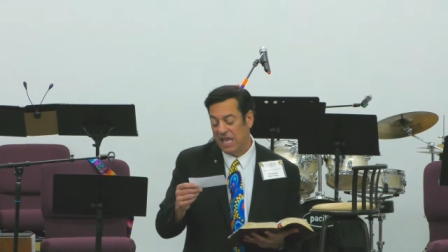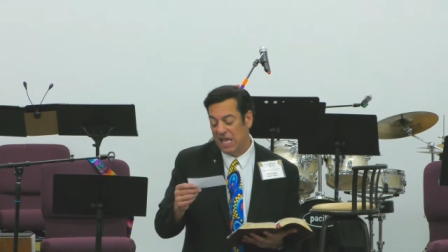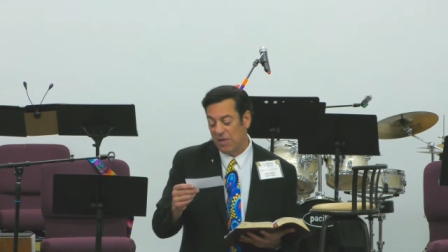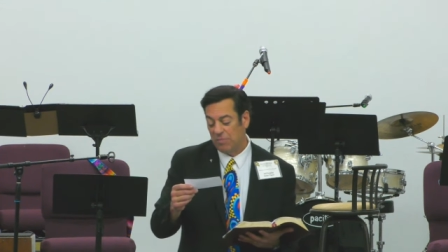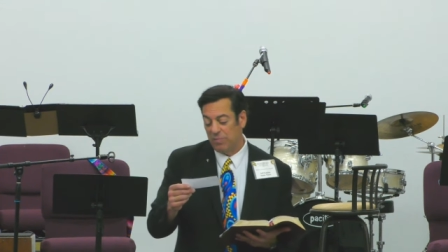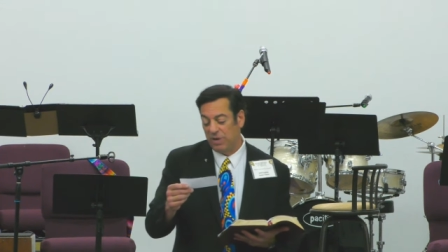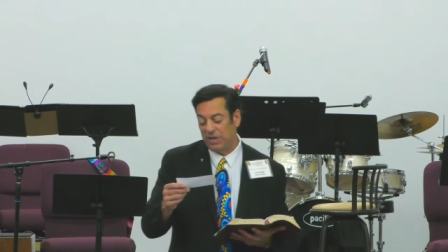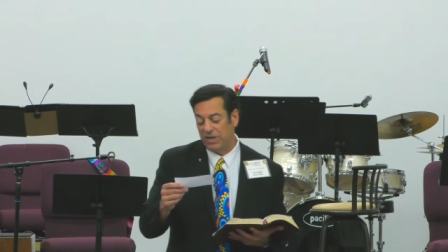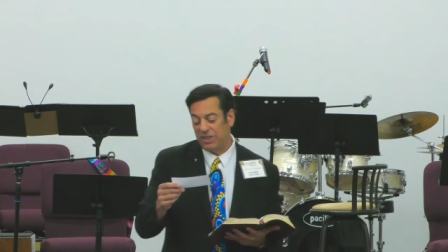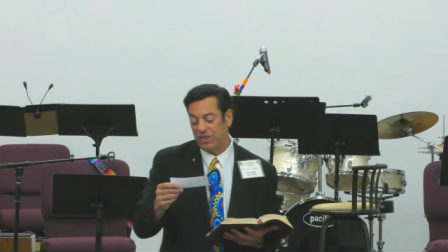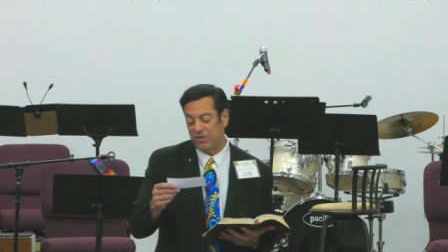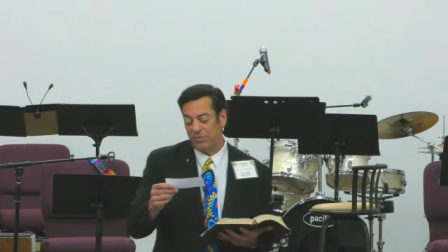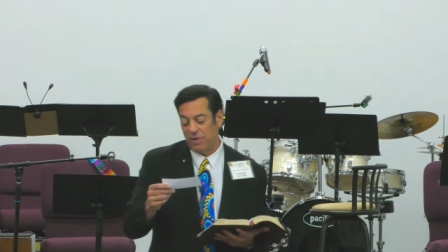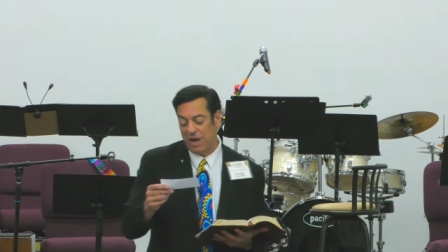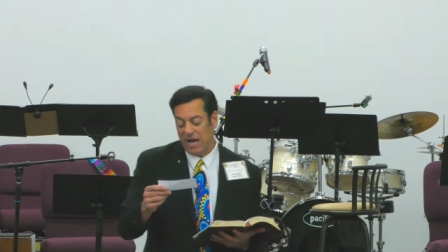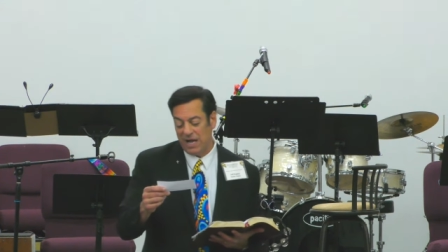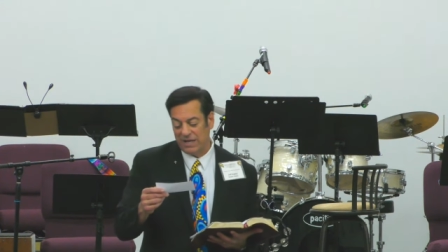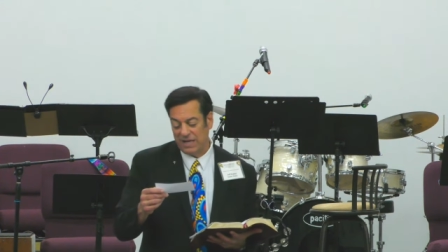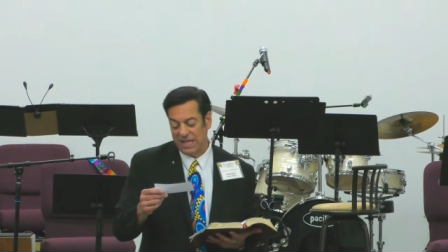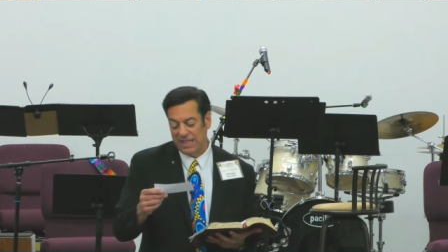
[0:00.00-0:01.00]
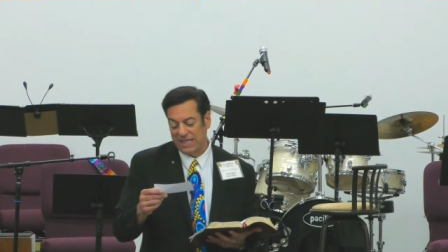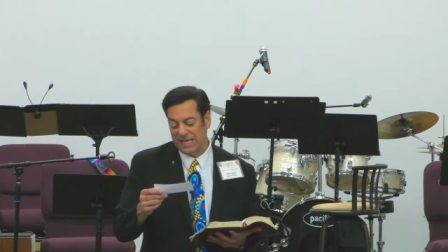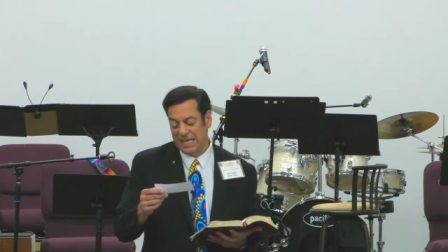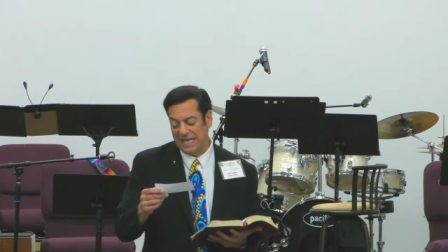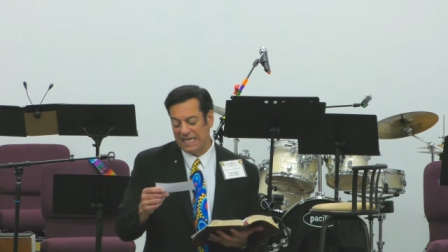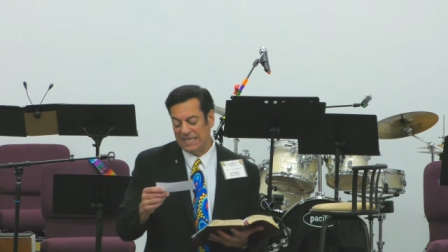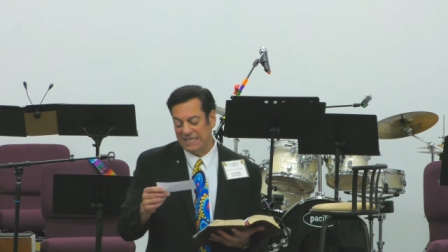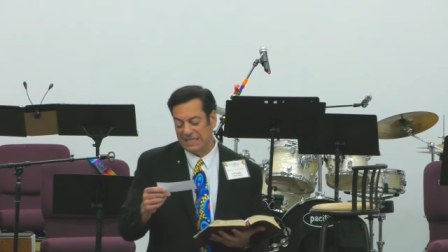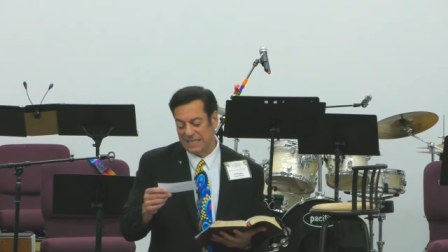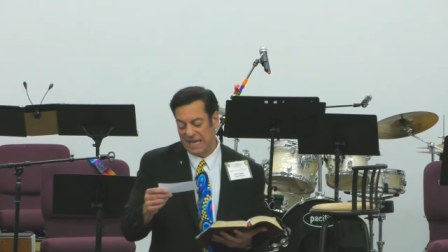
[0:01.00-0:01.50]
but throughout the
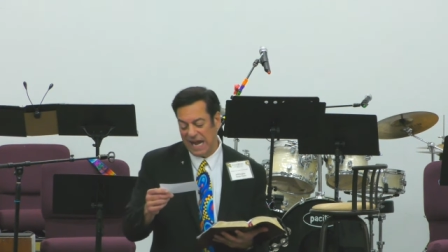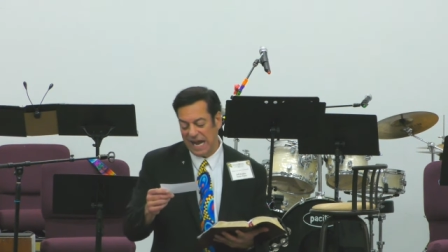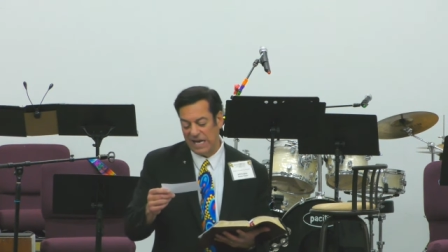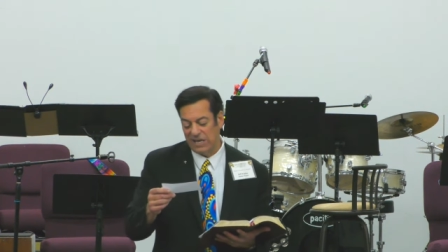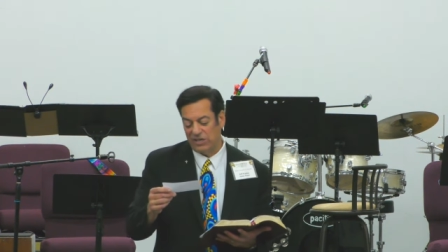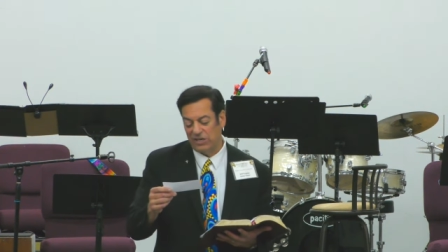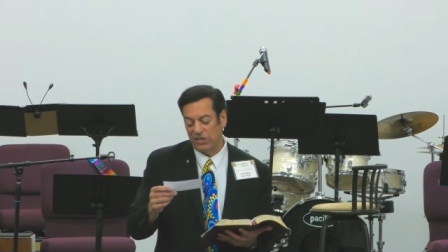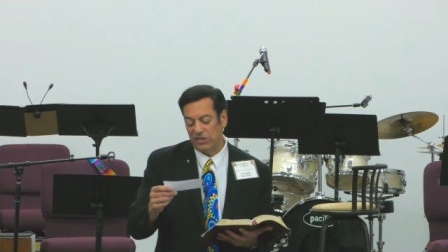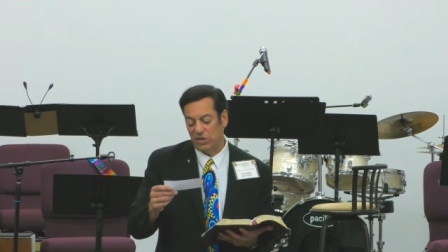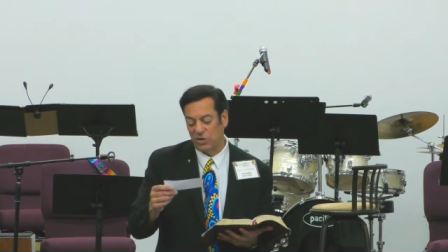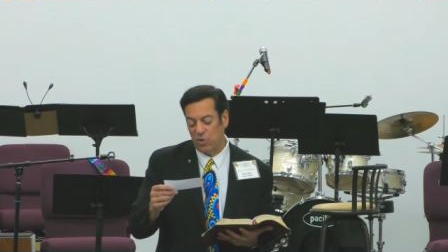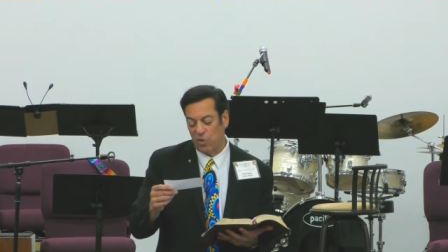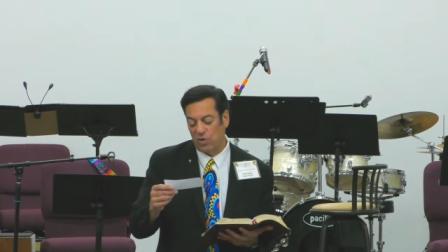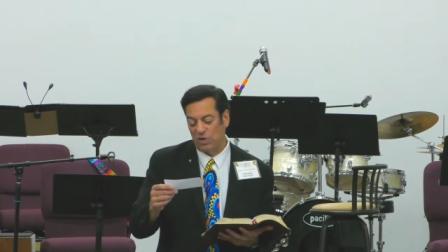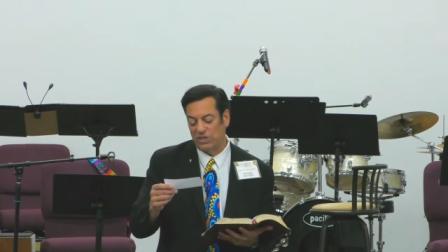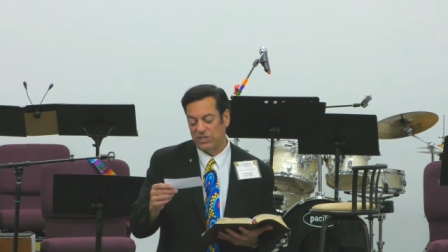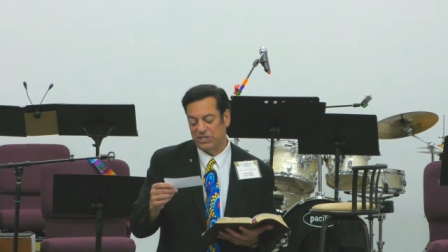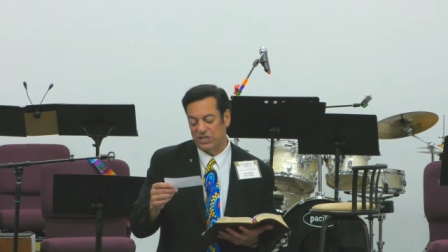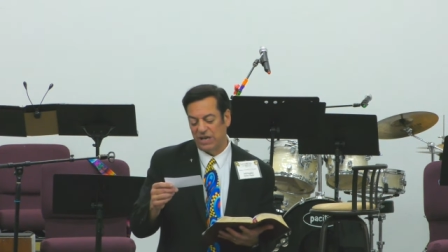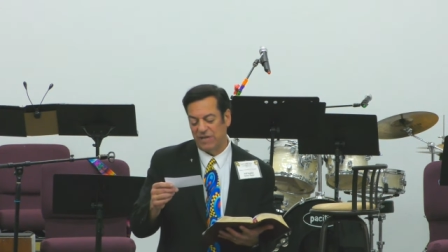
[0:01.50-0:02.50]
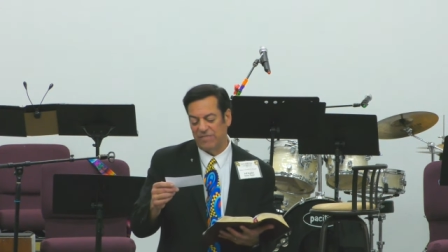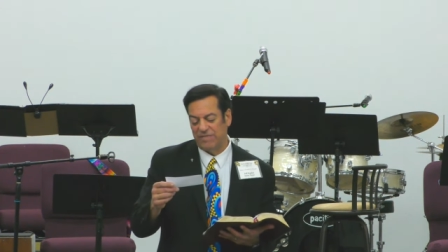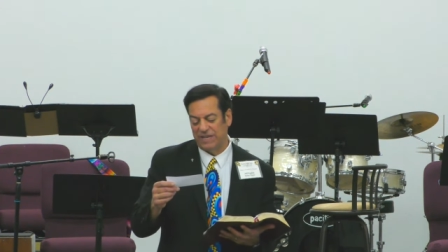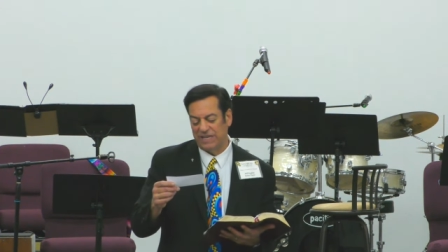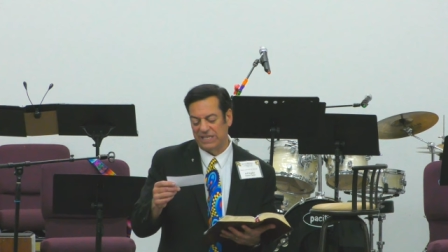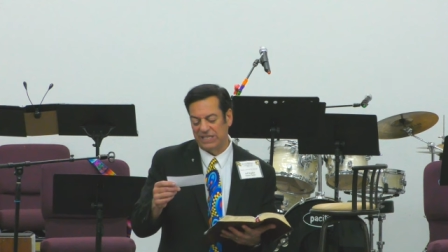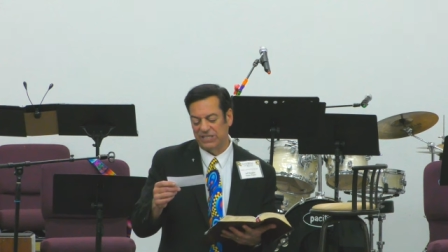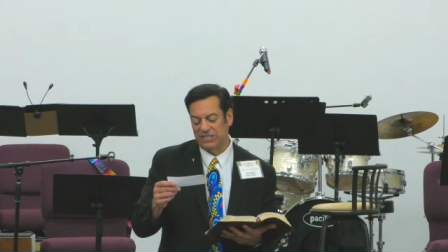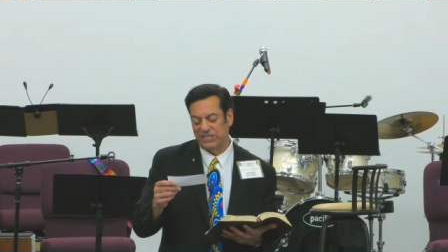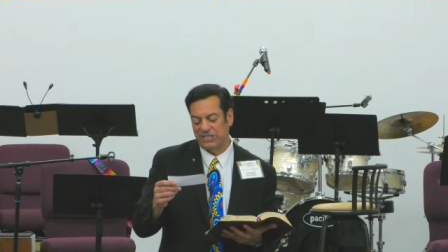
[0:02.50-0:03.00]
entire course of
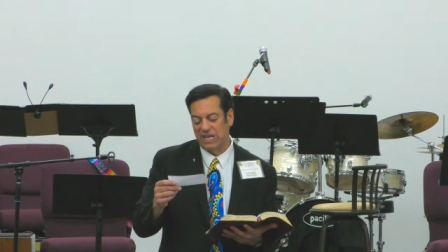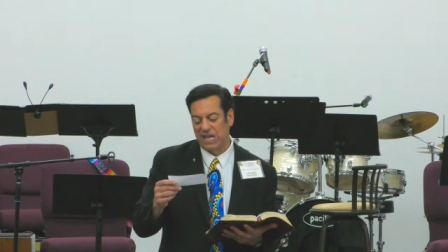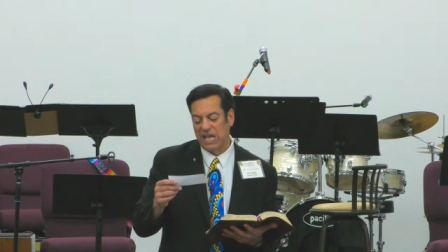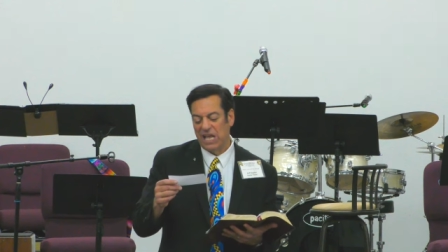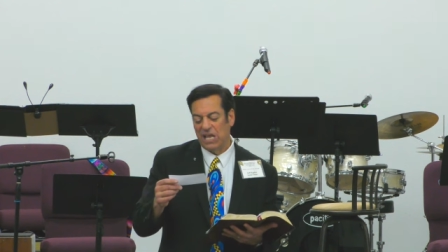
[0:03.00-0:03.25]
his